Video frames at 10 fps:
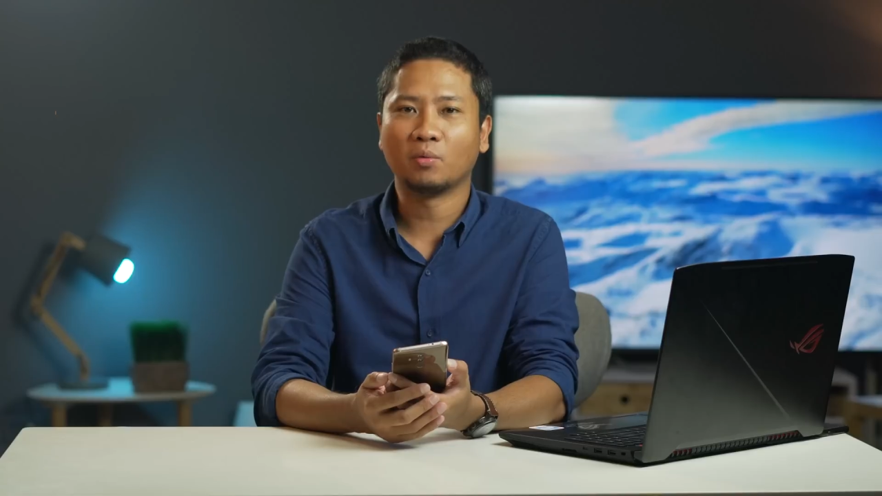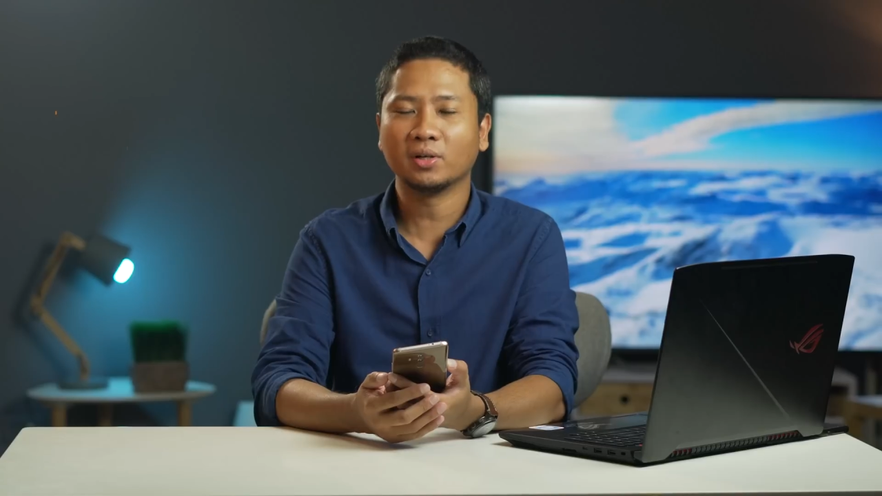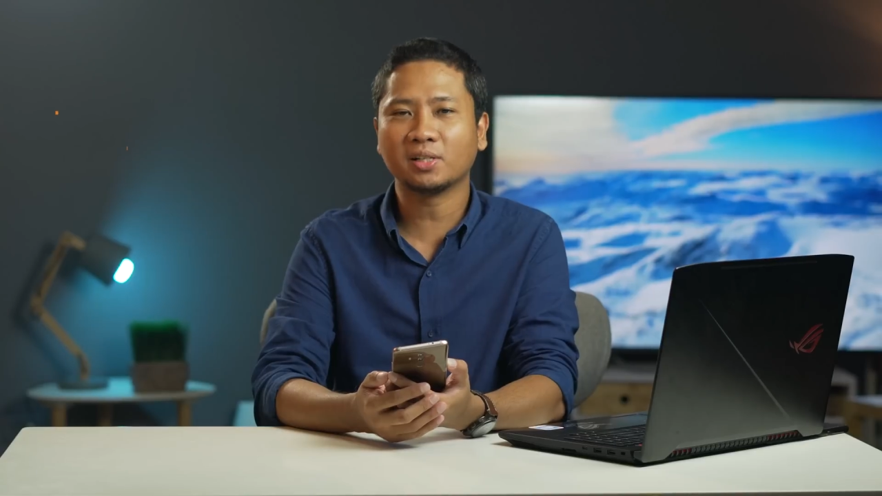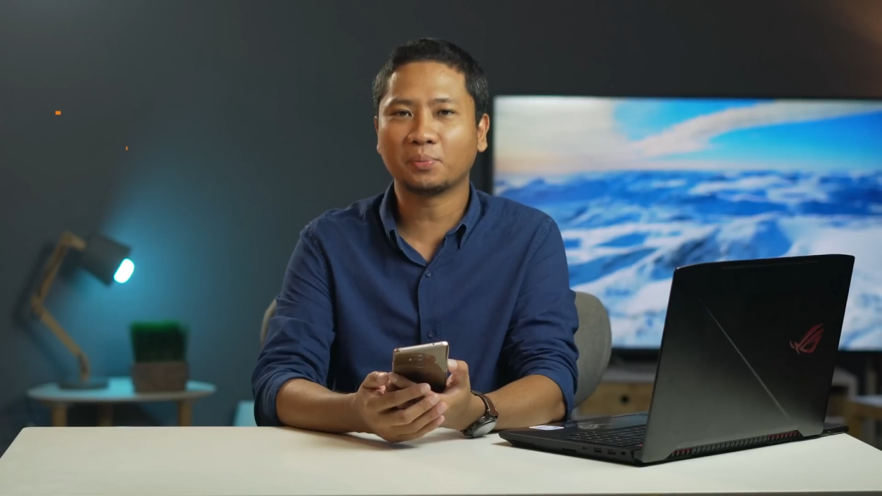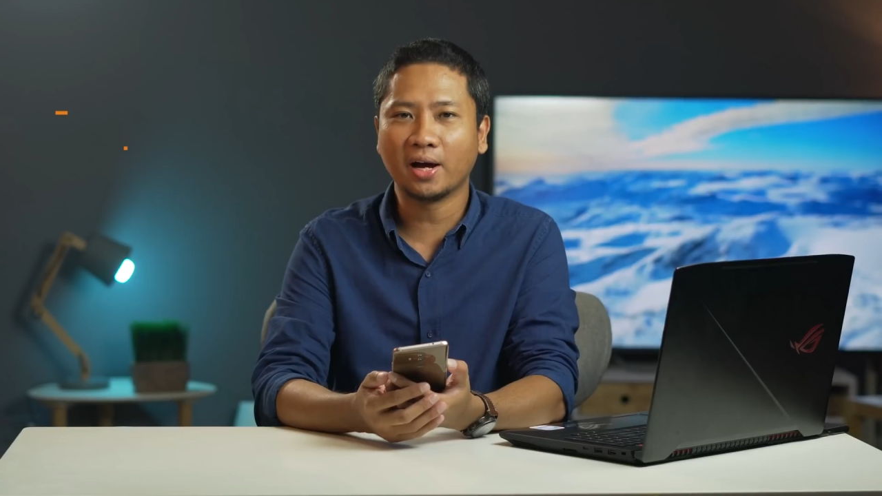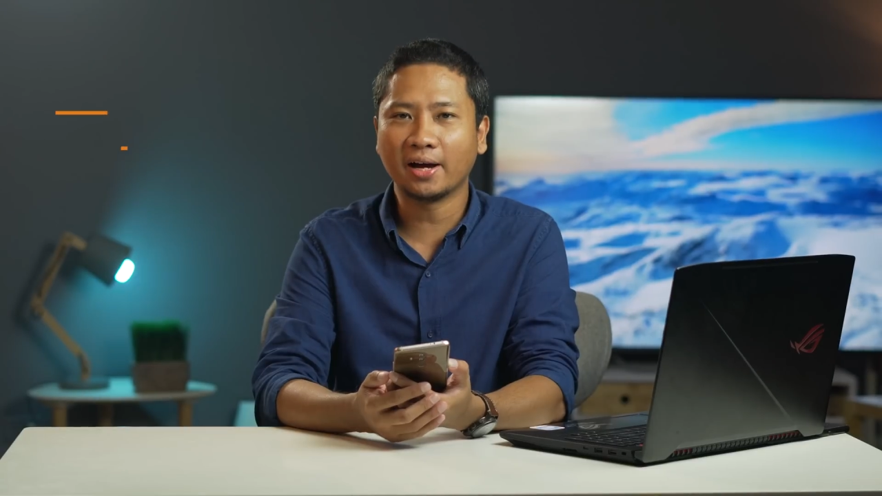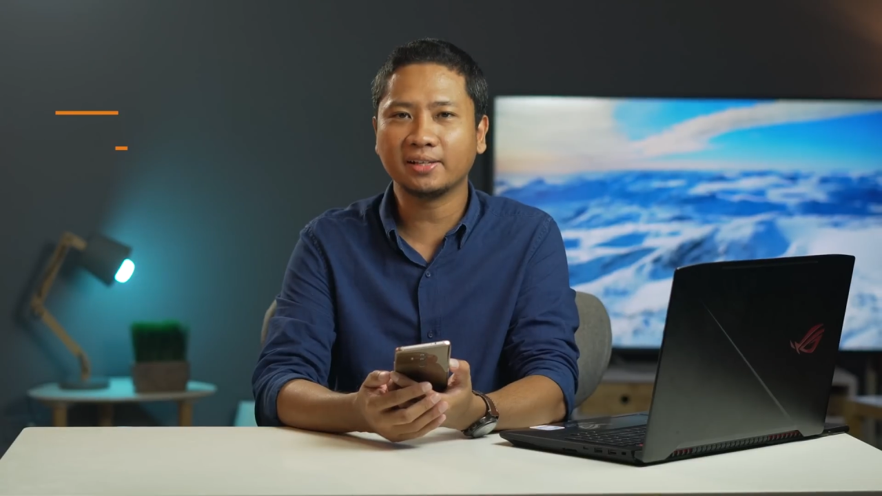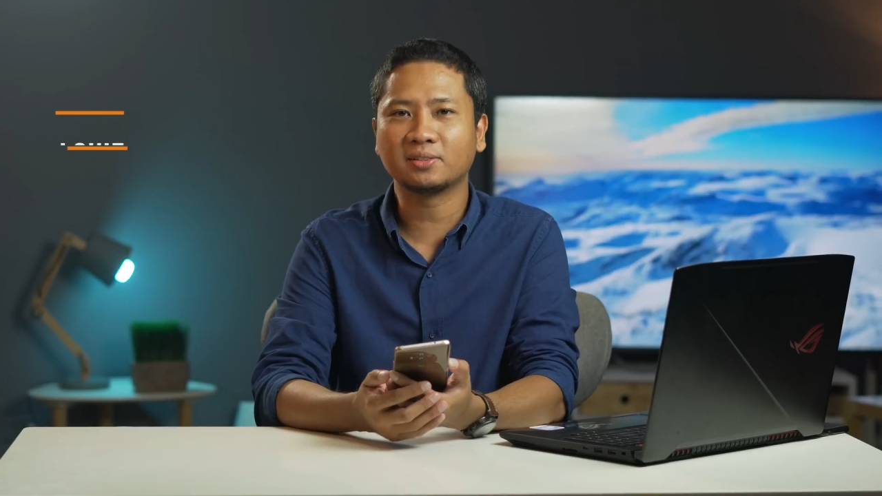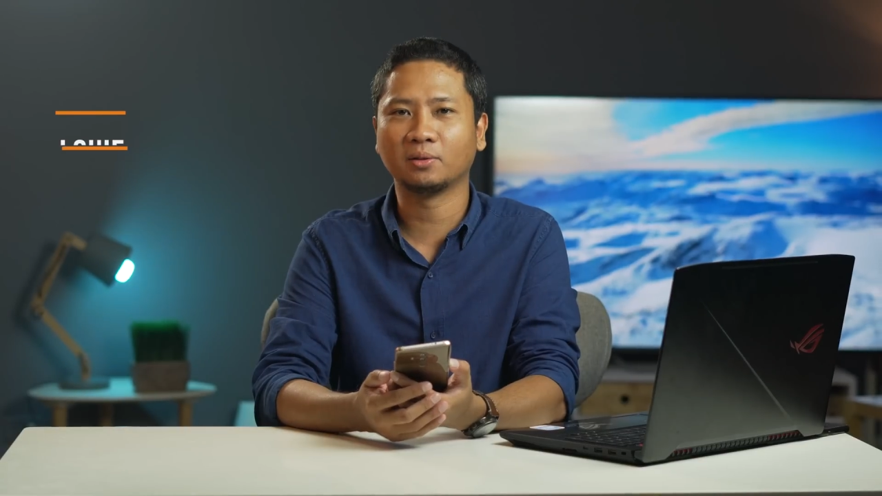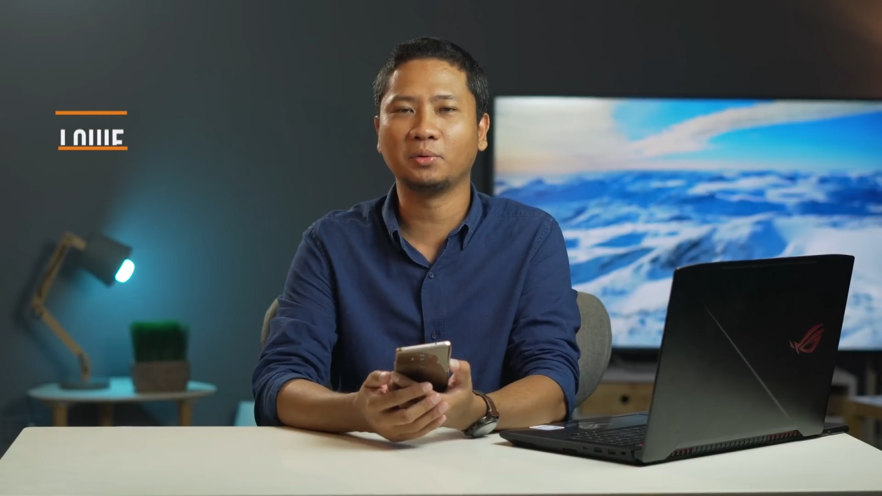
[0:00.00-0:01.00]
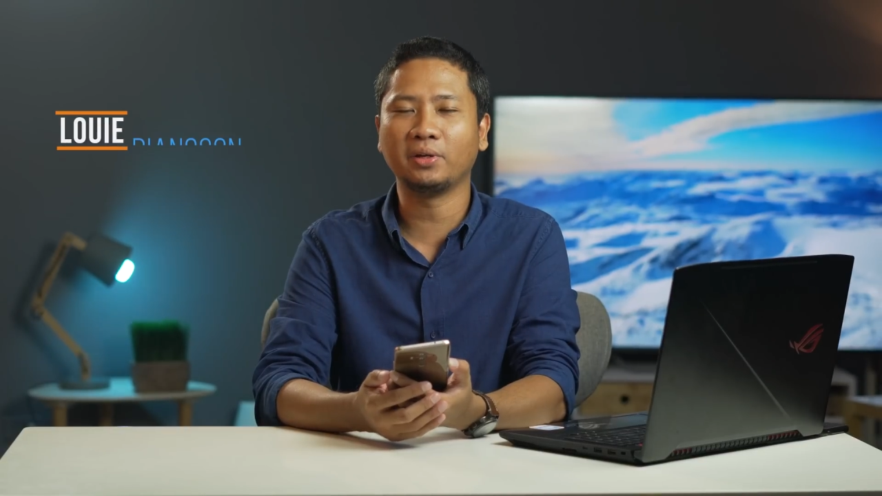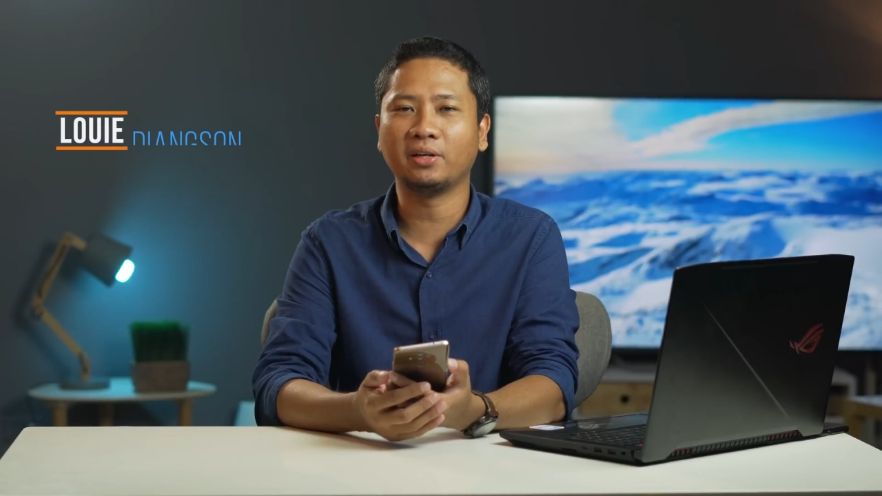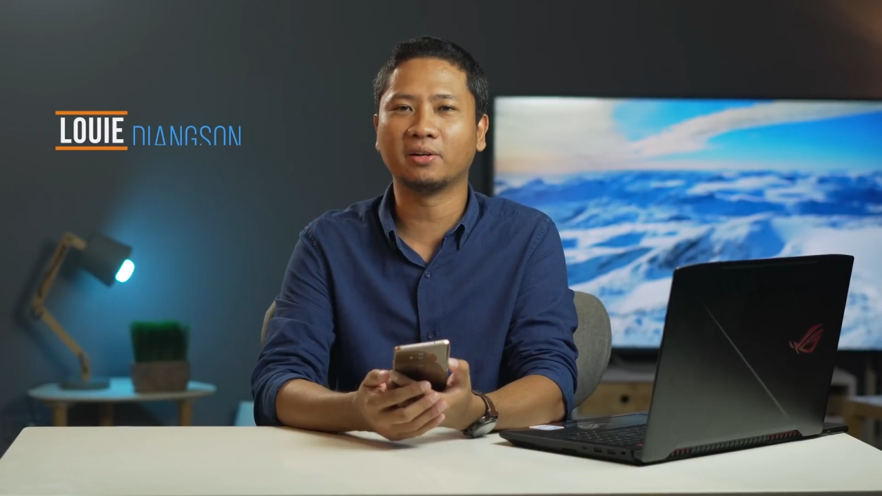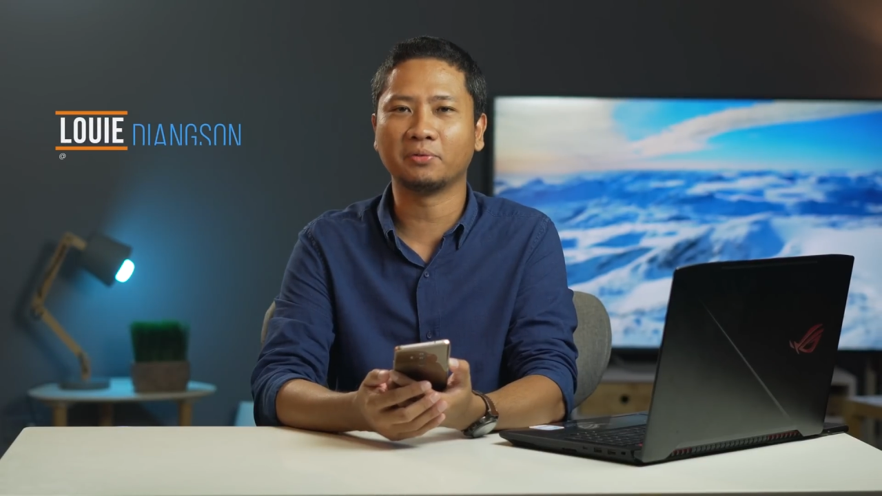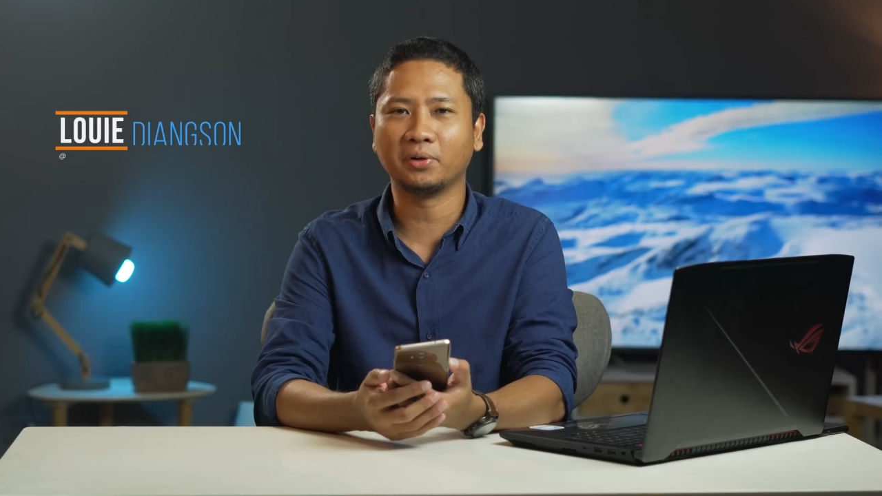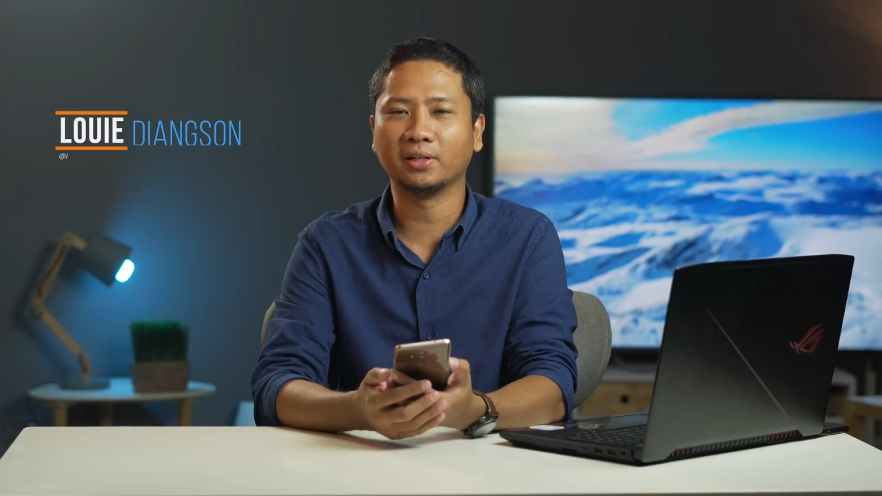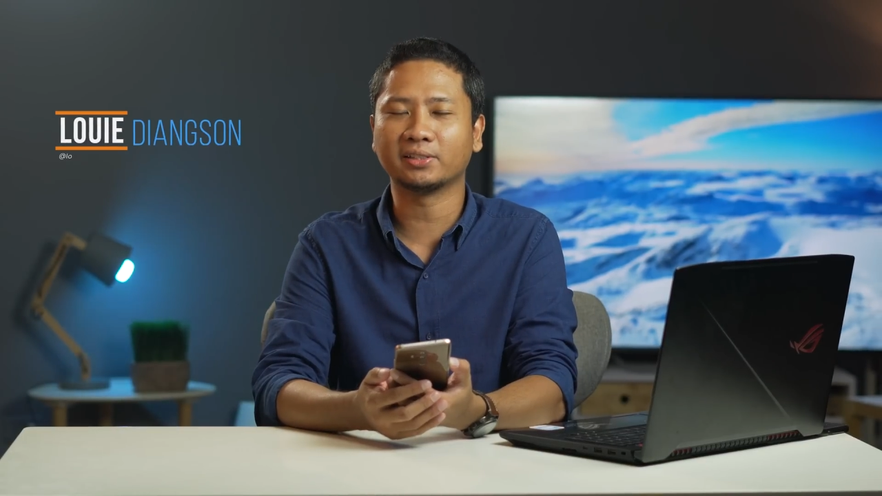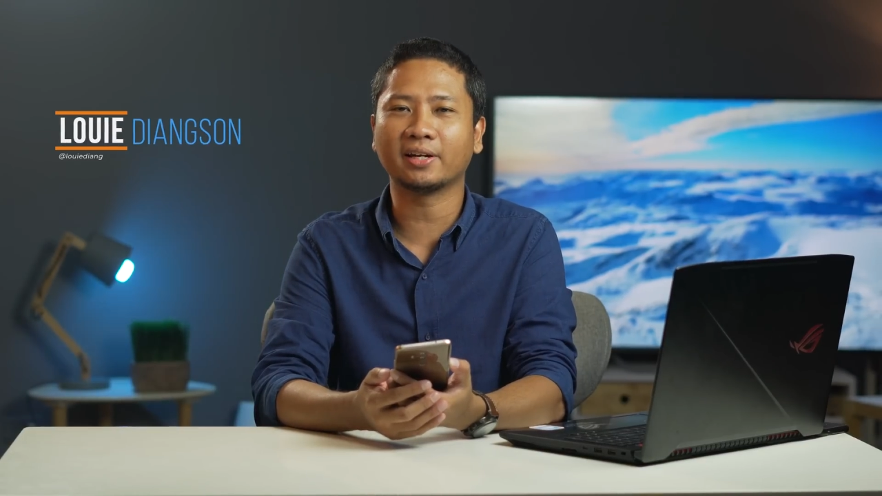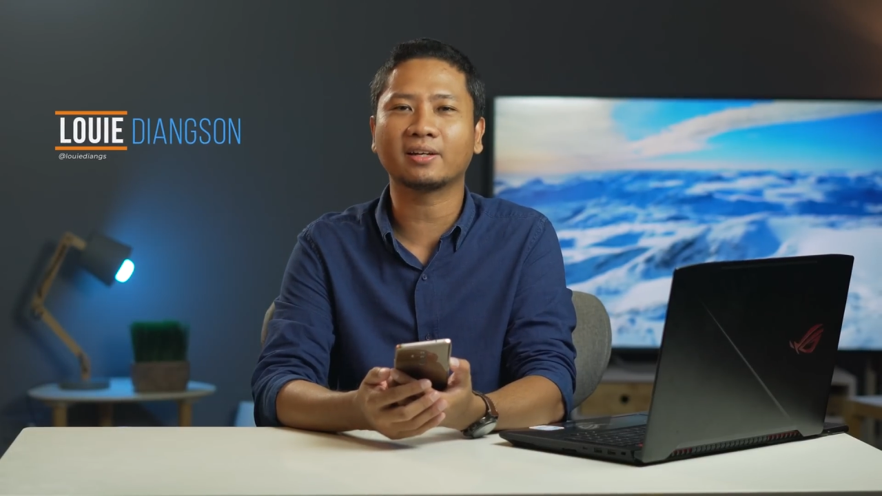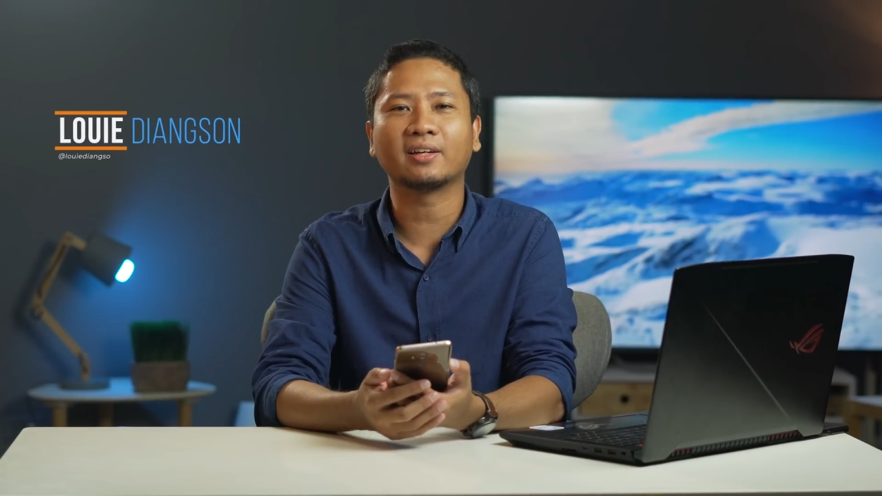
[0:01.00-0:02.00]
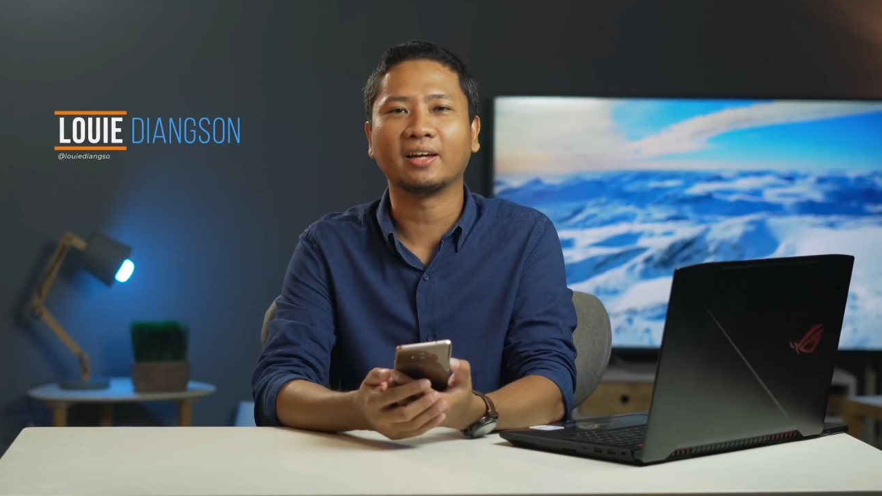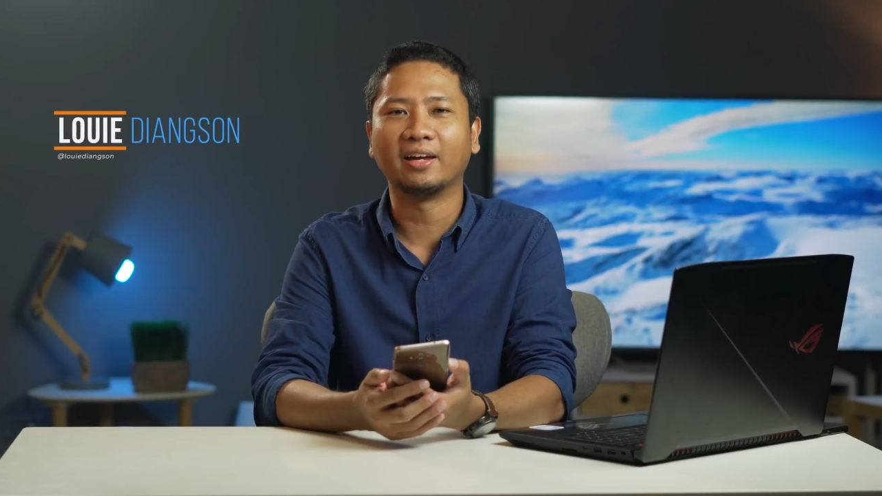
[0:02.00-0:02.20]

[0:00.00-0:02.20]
What's up guys, Louis here of Yuga Tech,